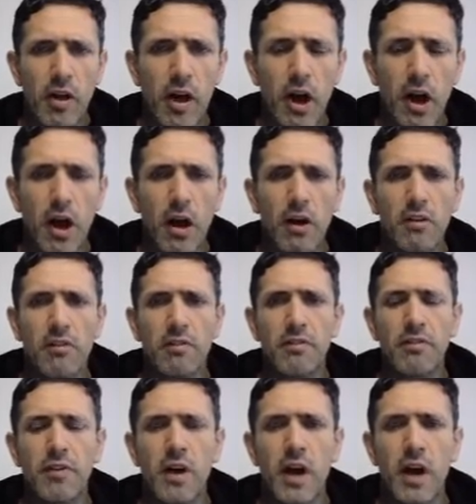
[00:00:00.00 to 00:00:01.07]

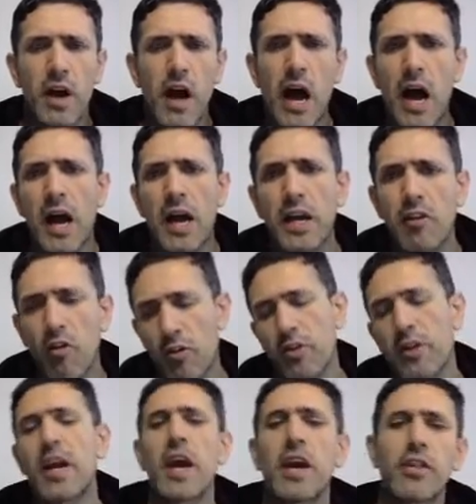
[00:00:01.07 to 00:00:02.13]
of I, or the
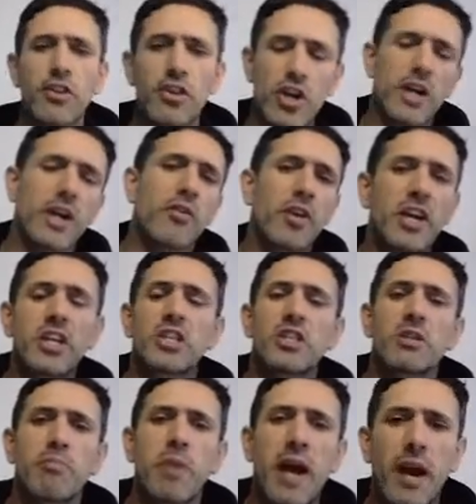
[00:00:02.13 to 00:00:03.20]
kth
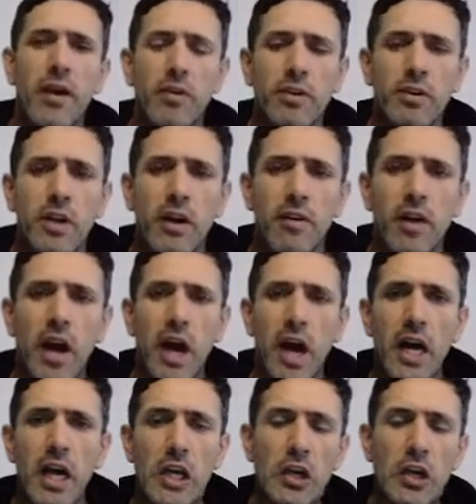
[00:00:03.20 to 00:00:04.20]
generation parent of I.